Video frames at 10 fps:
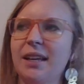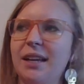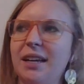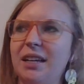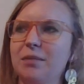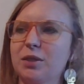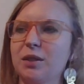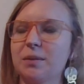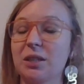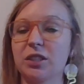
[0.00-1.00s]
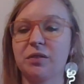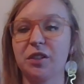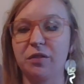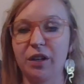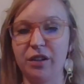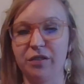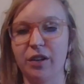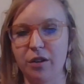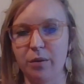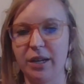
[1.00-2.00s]
um, so especially if you're very
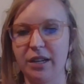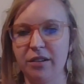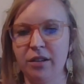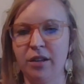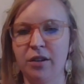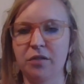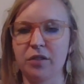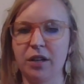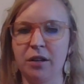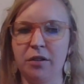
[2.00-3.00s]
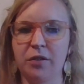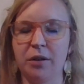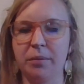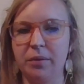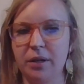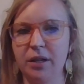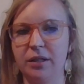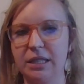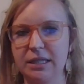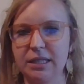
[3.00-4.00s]
far away from from a
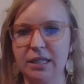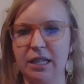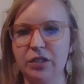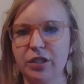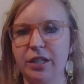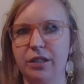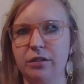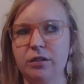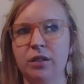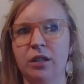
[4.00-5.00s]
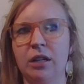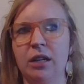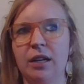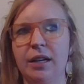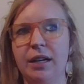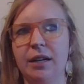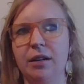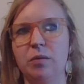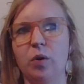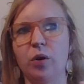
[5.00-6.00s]
destination
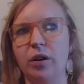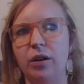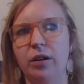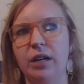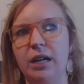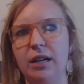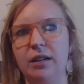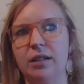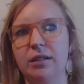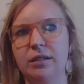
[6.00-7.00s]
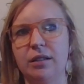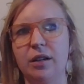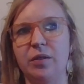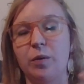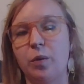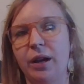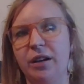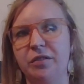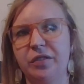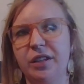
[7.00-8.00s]
um, or uh, a way
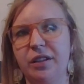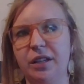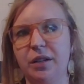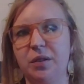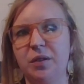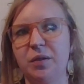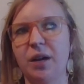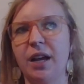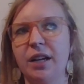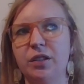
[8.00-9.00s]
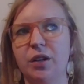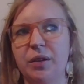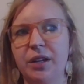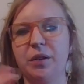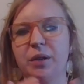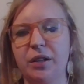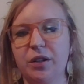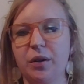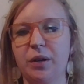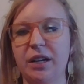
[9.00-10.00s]
of feeling, right? Know that you can
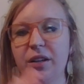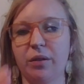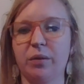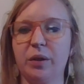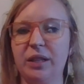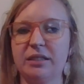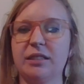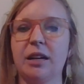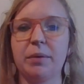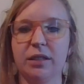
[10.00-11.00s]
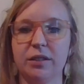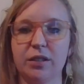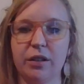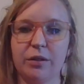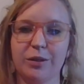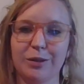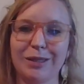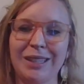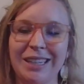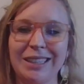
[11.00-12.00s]
go kind of through these stepping stones
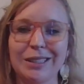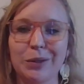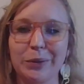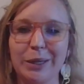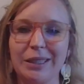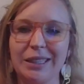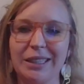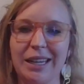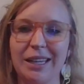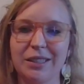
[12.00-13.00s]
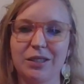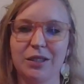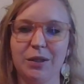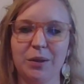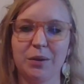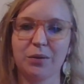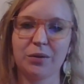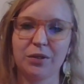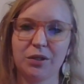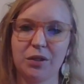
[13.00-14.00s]
to really get to
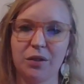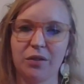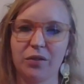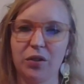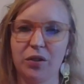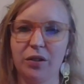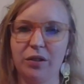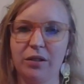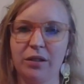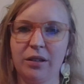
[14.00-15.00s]
to the full